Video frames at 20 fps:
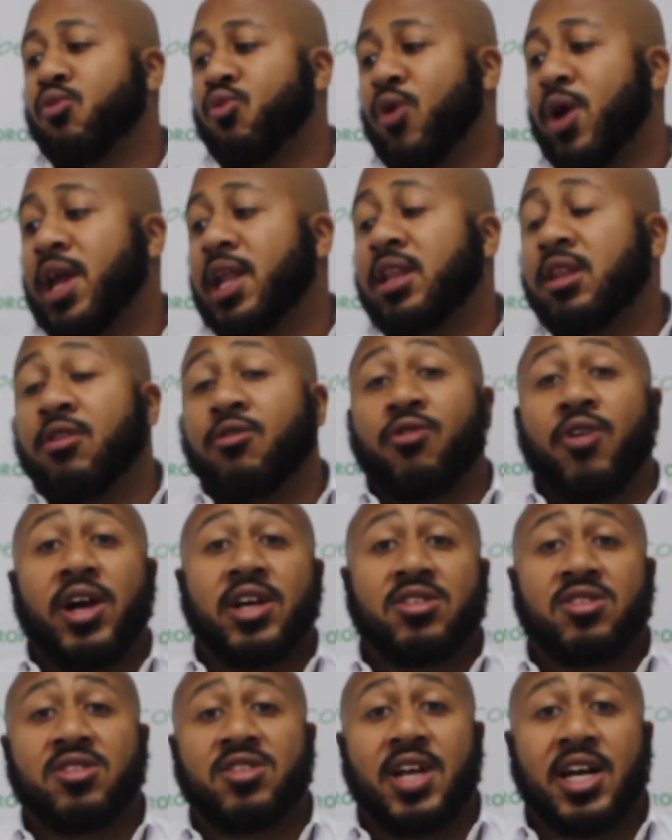When
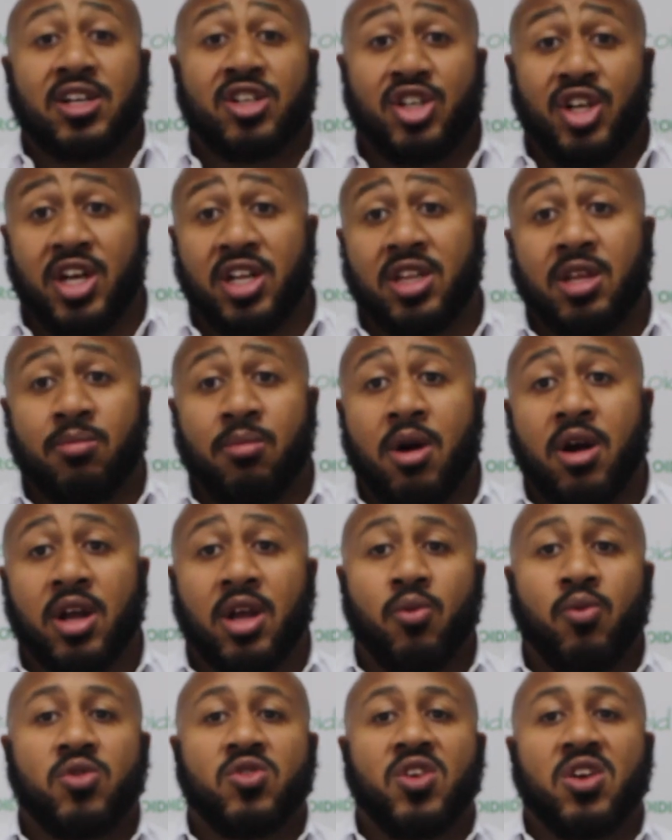devices actually hit the
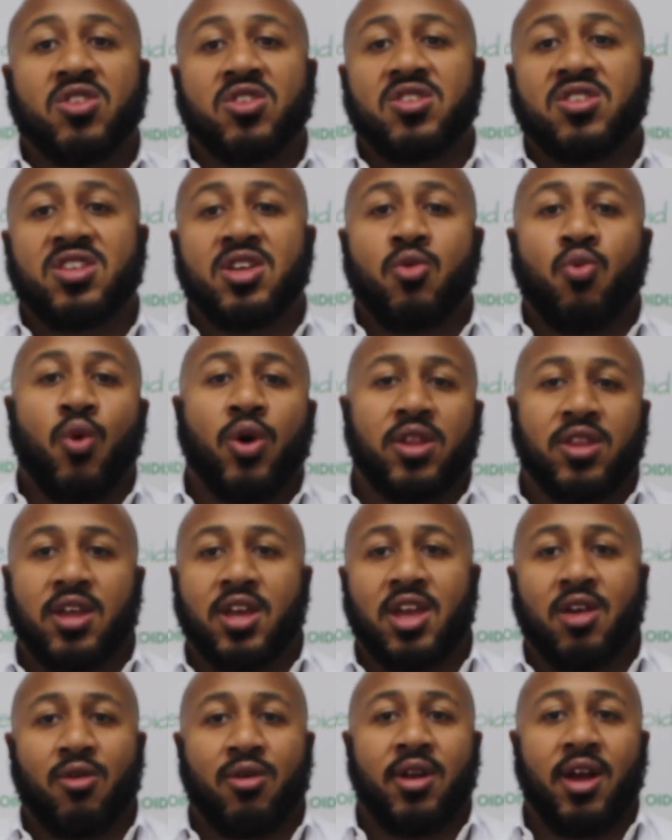market, we start to see what the
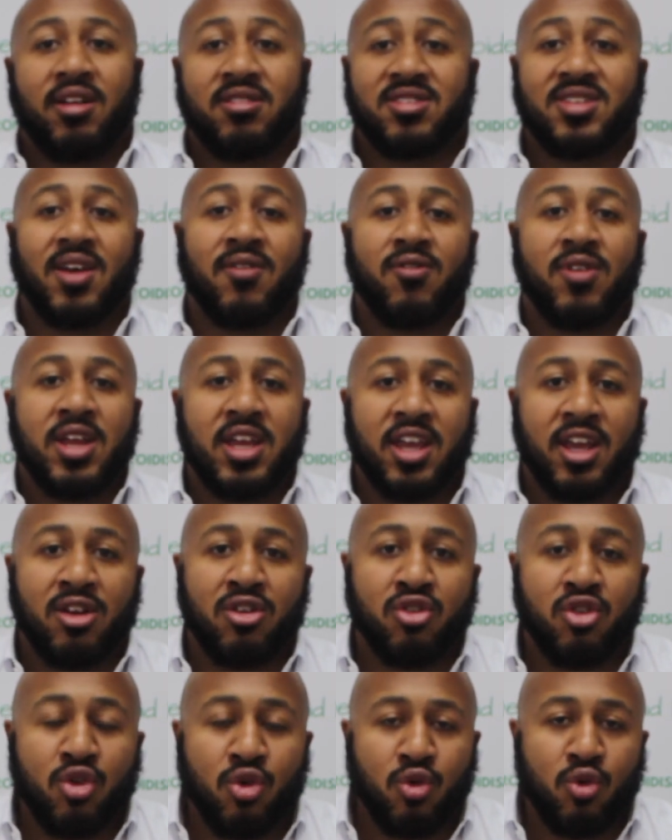Curepe 970
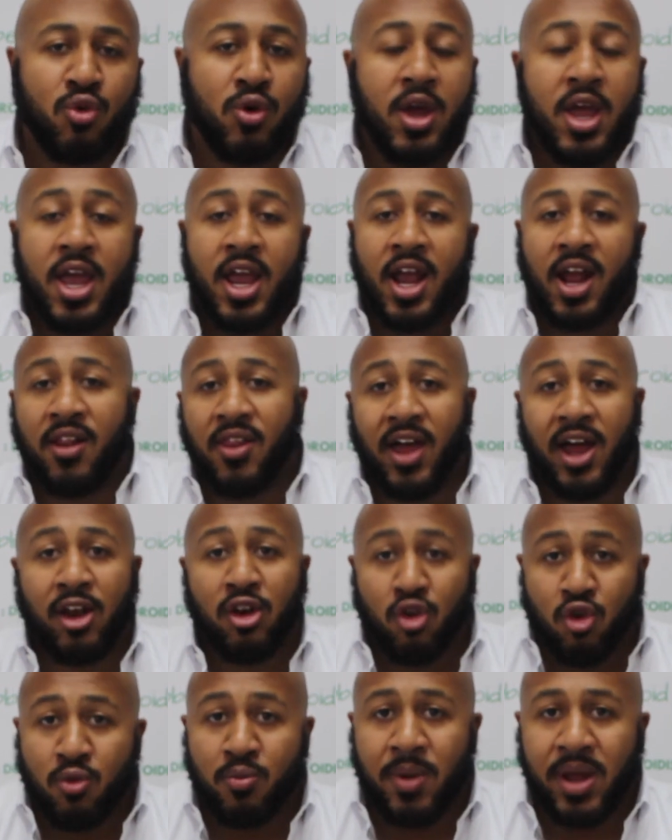can do, and
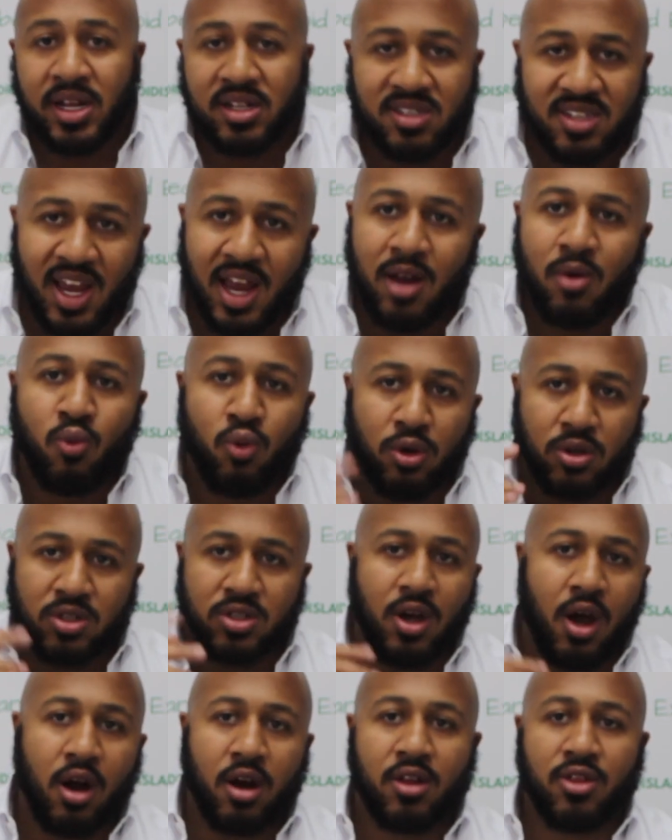that new Mate 10 will
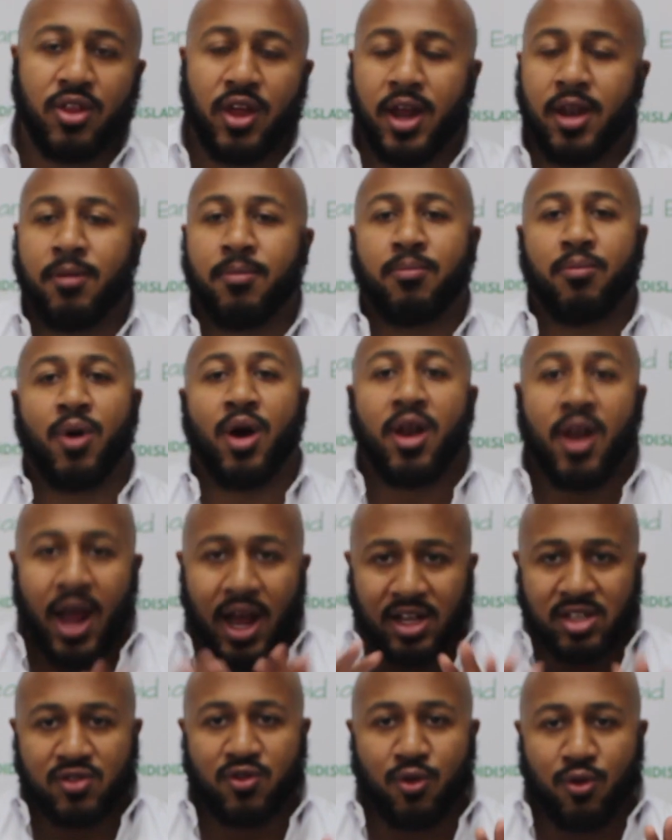talk then. But
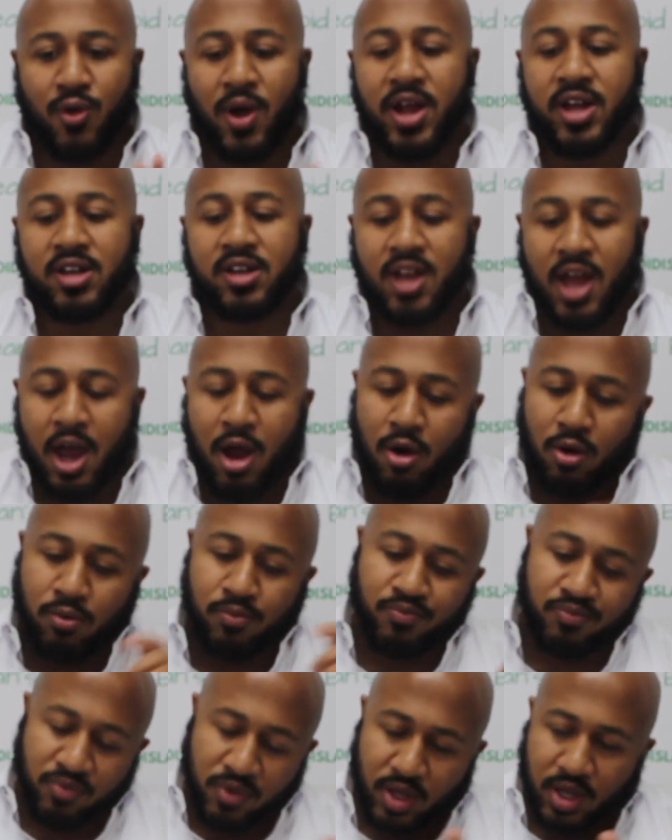as for right
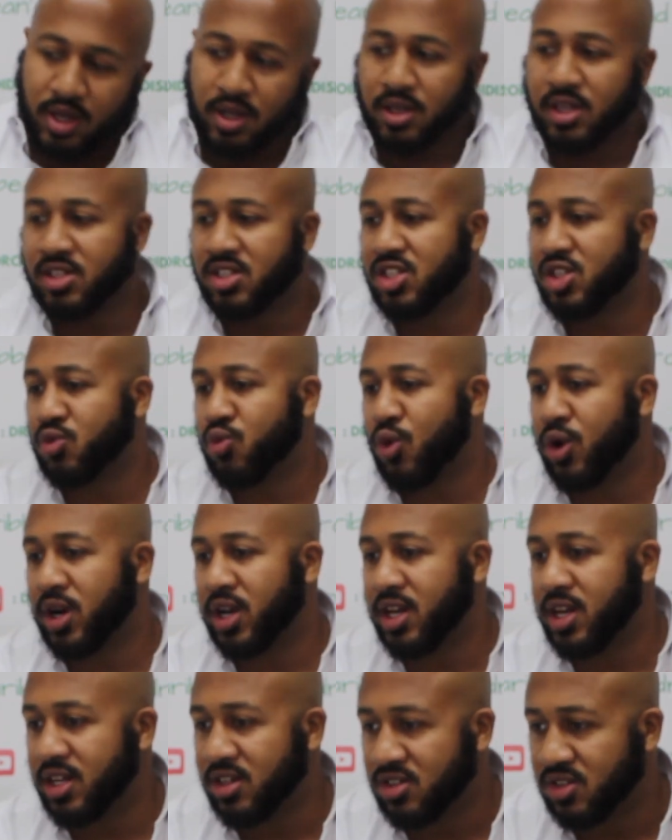now, this is what
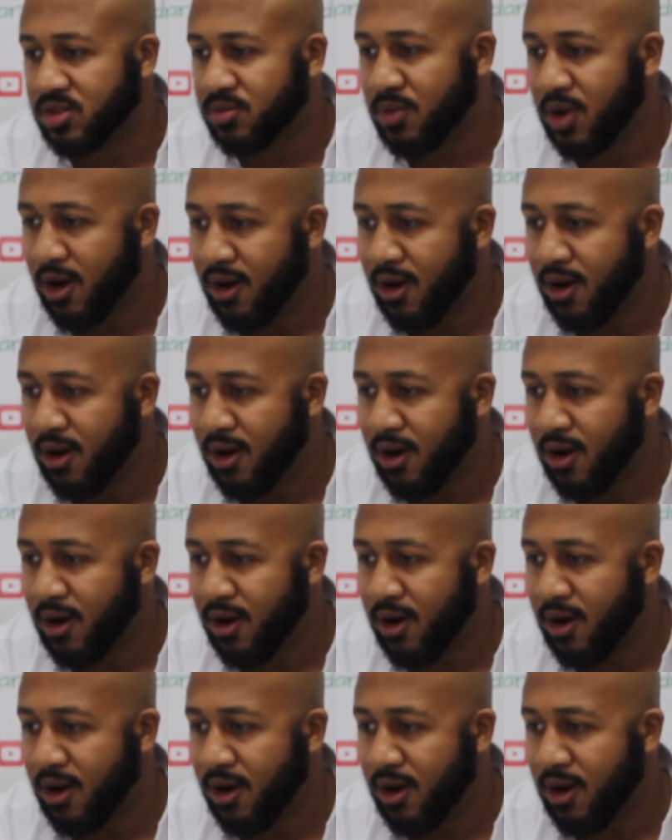it is.